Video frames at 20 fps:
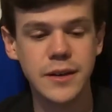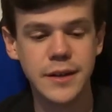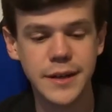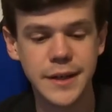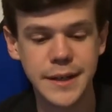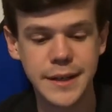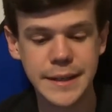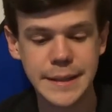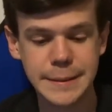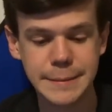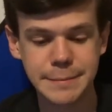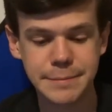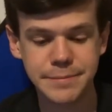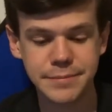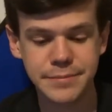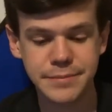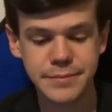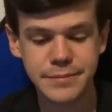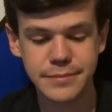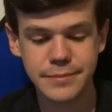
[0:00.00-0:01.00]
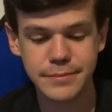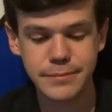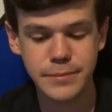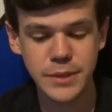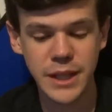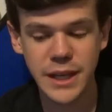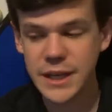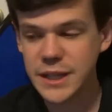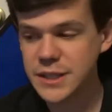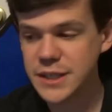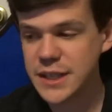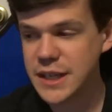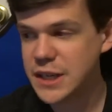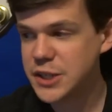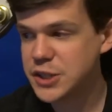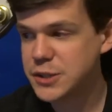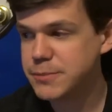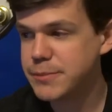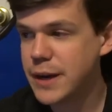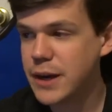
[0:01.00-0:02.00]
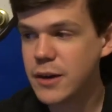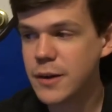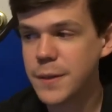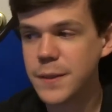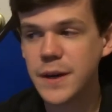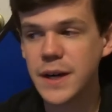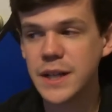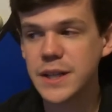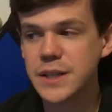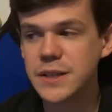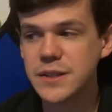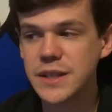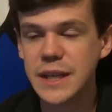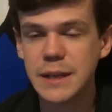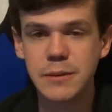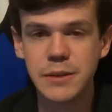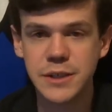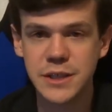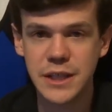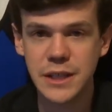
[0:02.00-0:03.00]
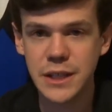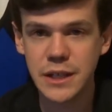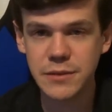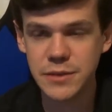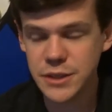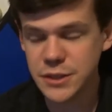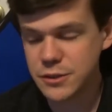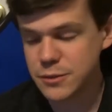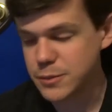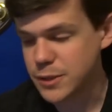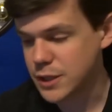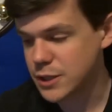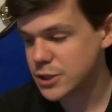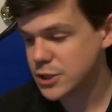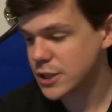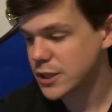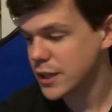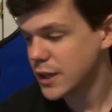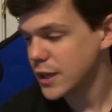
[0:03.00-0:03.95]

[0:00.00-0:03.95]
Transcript: Um, but like I said, I just marathon this game because I love it so much,